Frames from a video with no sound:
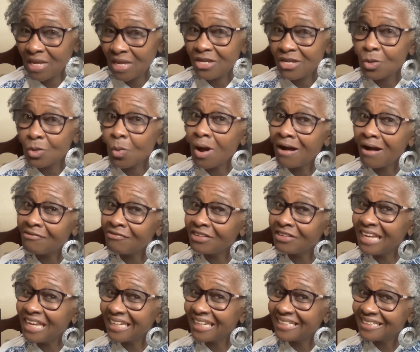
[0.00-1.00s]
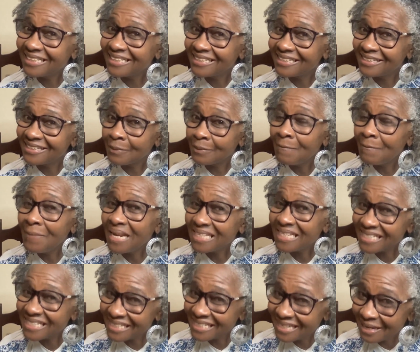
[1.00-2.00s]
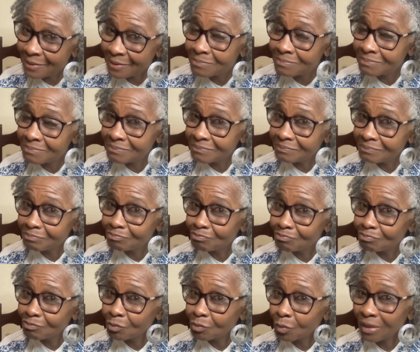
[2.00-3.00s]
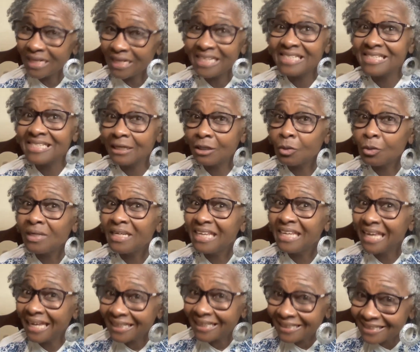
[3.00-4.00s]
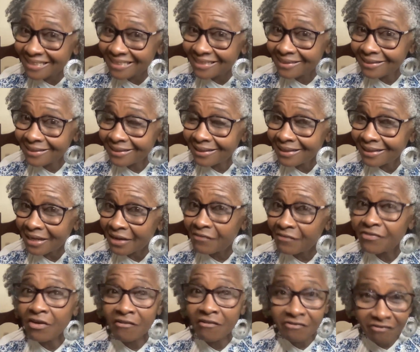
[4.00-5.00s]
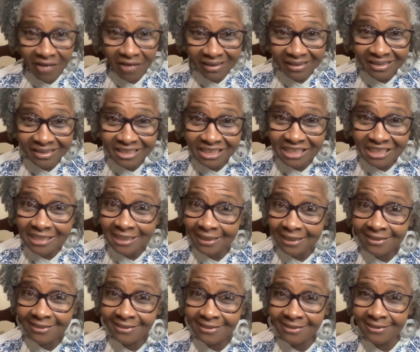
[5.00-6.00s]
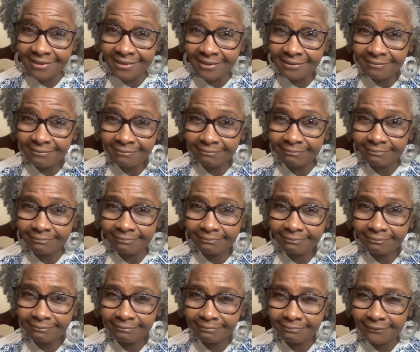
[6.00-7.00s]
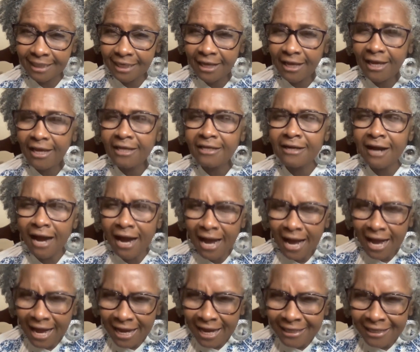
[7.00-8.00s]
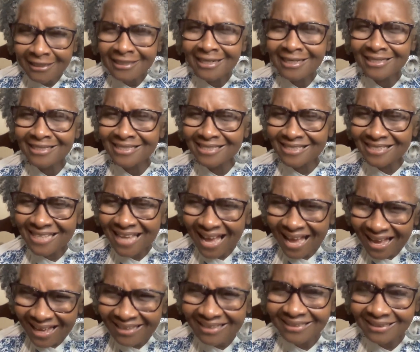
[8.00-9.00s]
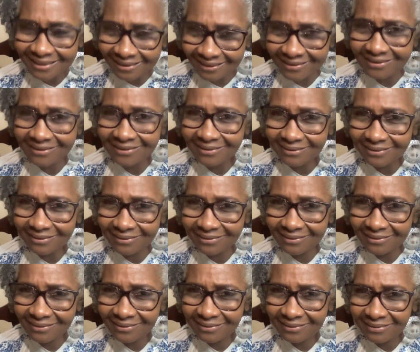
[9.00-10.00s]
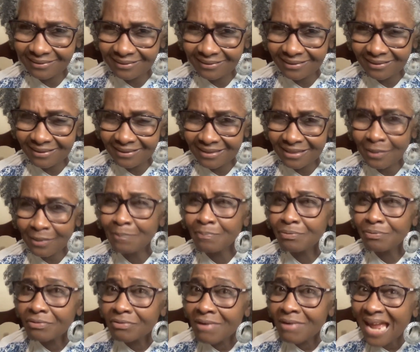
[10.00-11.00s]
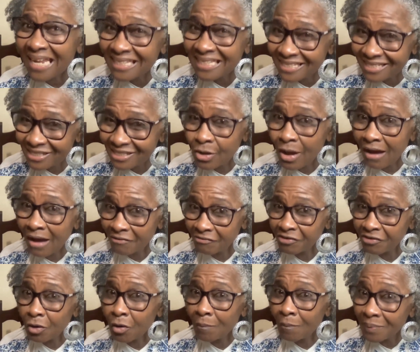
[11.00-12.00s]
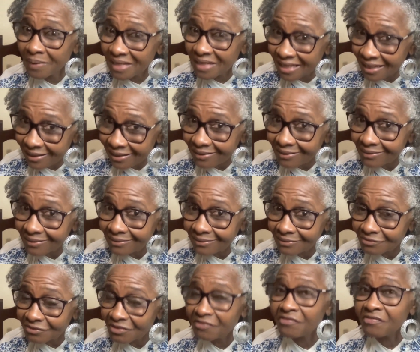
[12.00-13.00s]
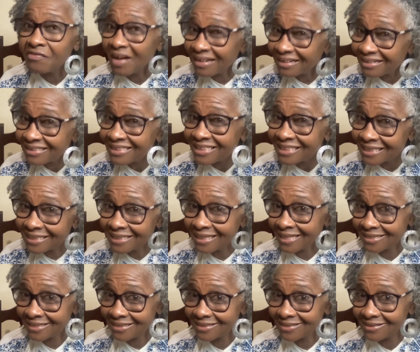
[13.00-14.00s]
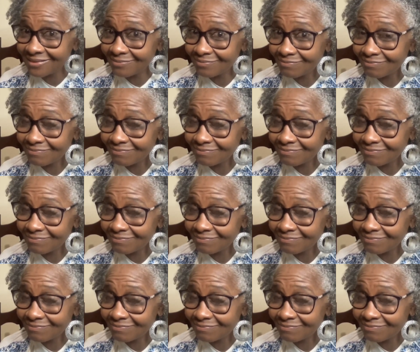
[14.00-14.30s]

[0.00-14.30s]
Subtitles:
You want to get the blessing them, where they say you will get if you follow Jesus? You understand the price you have to go pay to follow Jesus?